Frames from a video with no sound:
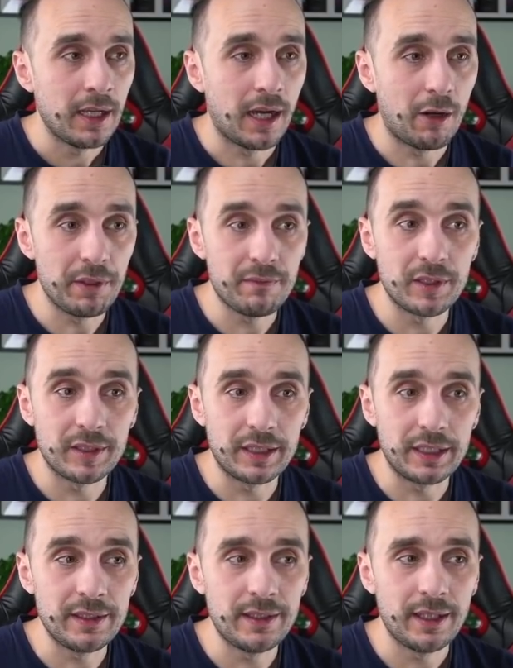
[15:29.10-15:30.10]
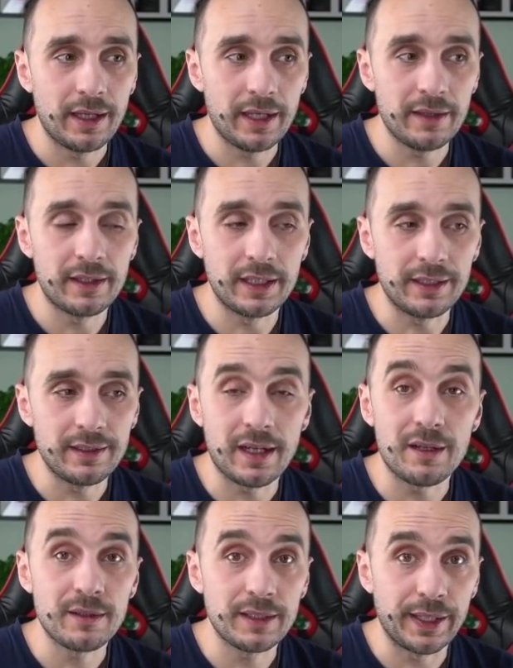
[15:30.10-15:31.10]
however these and these
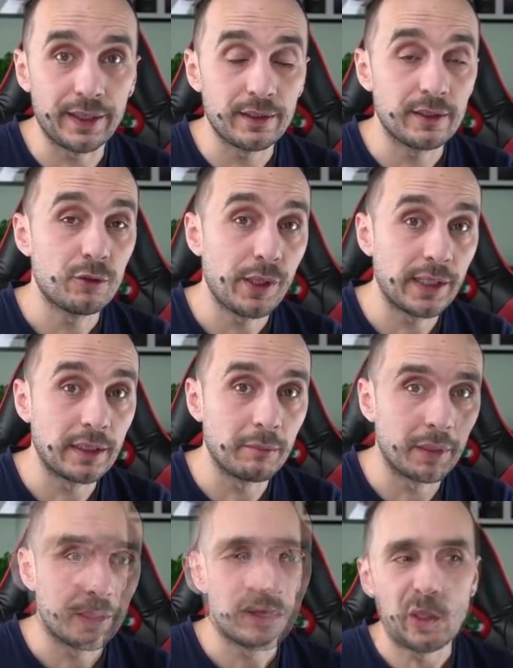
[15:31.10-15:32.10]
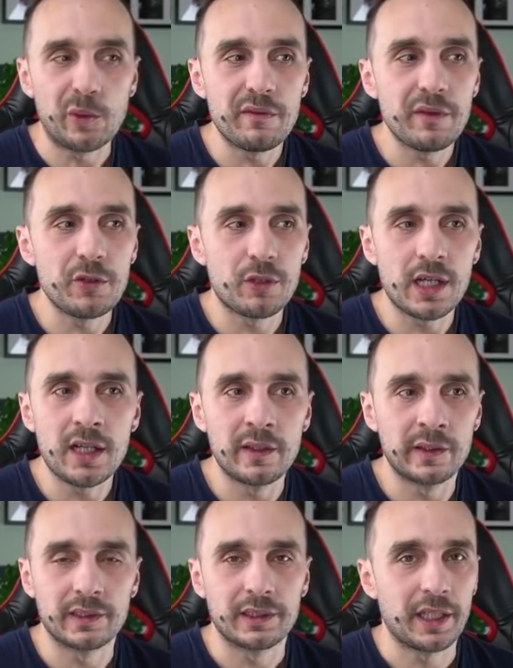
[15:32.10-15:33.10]
are again tradable. So even your
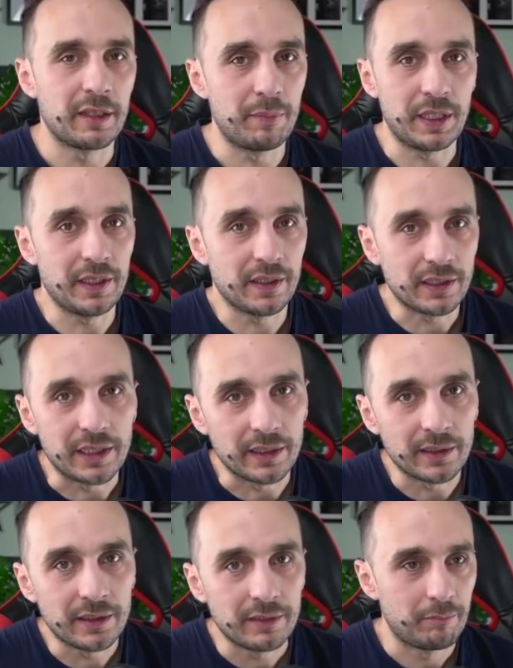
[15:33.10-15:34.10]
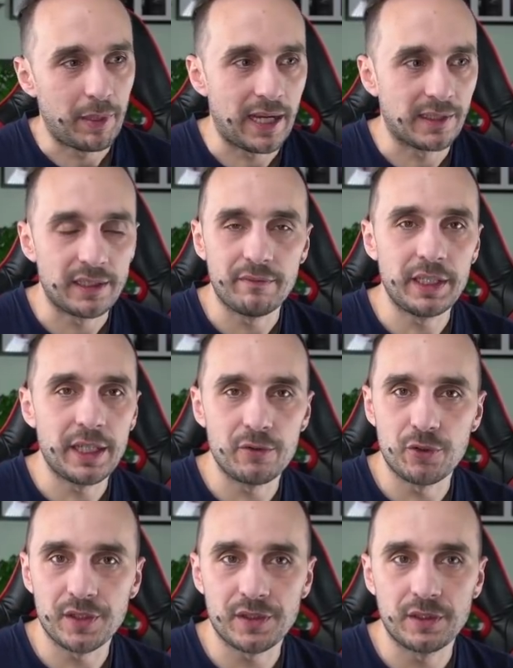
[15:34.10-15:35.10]
alt can be in a guild passively and
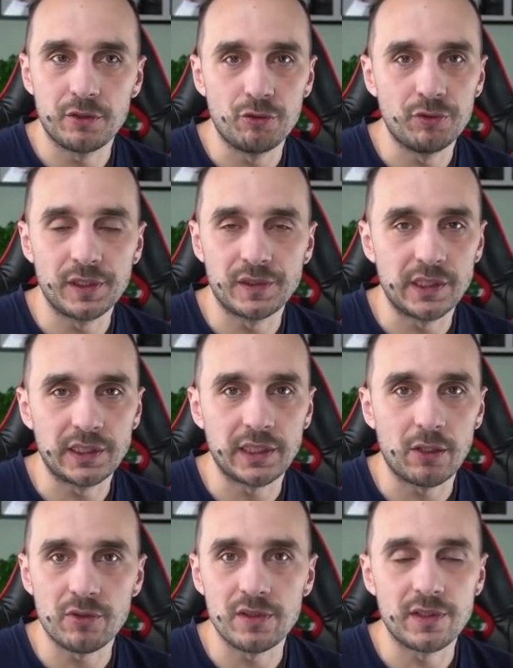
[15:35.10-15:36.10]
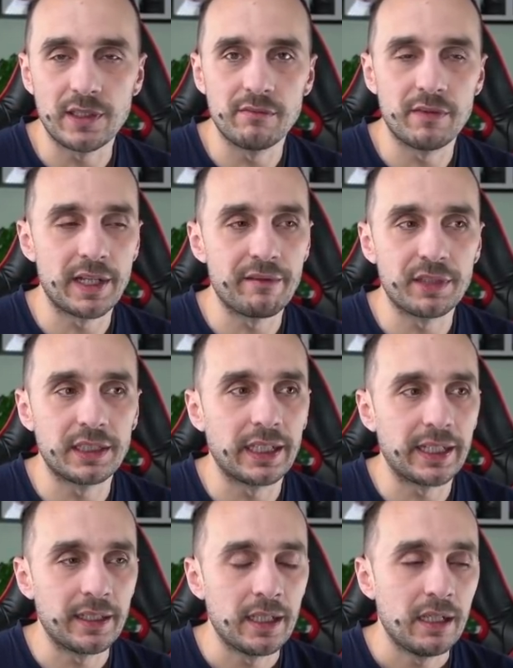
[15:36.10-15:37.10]
just do the 6,000 silver every
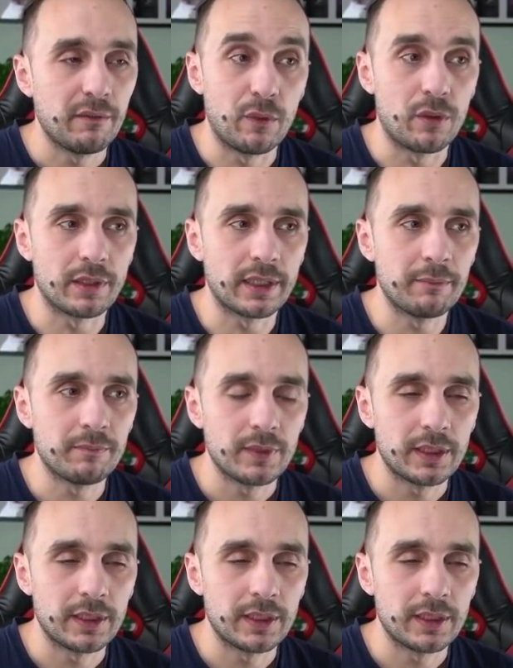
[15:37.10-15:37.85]
day for them.